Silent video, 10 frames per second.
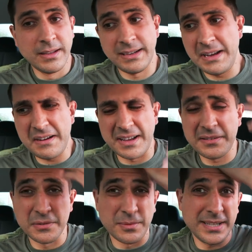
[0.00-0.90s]
And now I
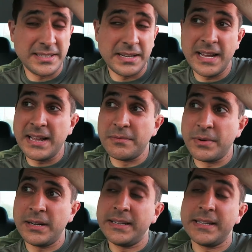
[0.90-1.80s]
don't know why today,
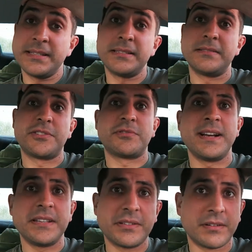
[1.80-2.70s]
what it is,
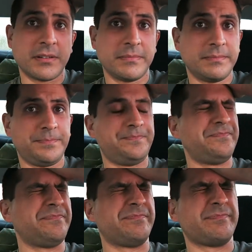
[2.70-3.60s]
stress or
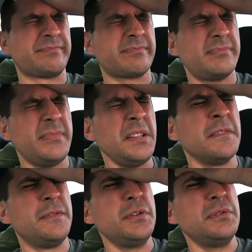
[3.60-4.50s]

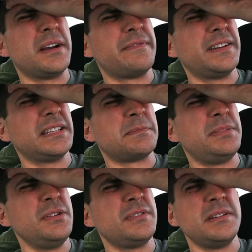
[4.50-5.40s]
food, I felt like
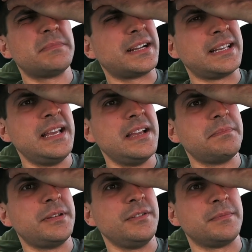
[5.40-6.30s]
puking, but I
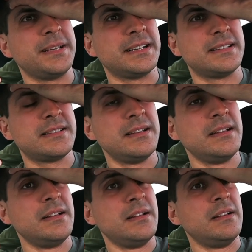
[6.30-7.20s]
can't puke because
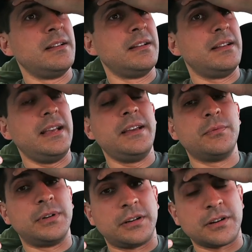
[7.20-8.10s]
it
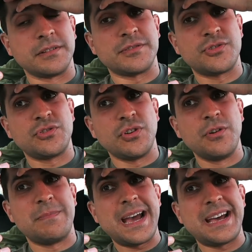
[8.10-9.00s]
will hurt
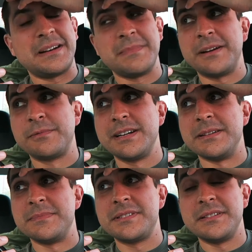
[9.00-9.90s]
so bad in my
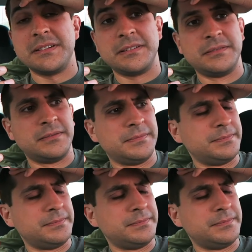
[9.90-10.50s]
ribs, you know. Just